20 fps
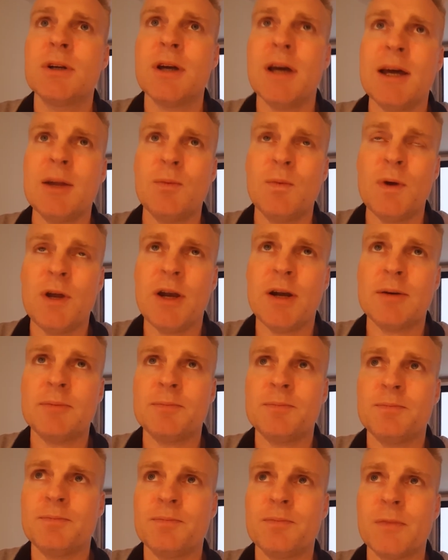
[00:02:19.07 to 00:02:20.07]
and
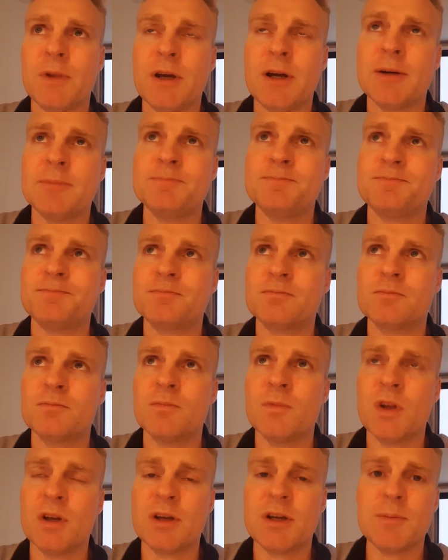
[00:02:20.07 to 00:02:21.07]
where yeah
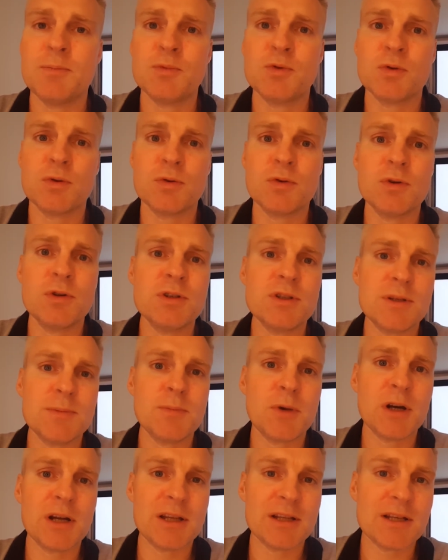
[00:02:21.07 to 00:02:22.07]
the cryptocurrency
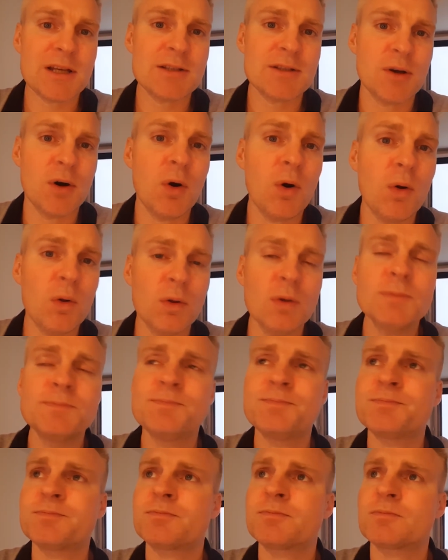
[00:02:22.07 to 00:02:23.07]
market as a
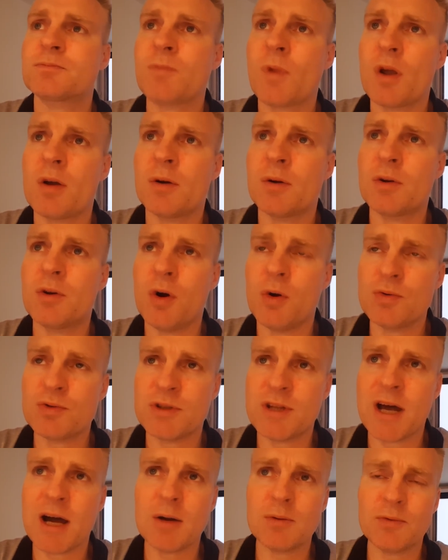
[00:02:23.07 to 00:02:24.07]
whole mm, goes
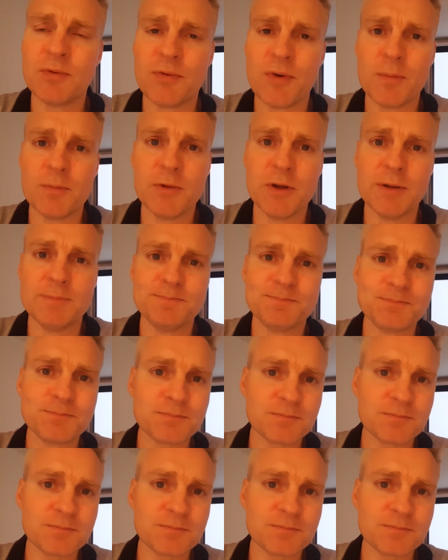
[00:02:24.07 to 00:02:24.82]
down from the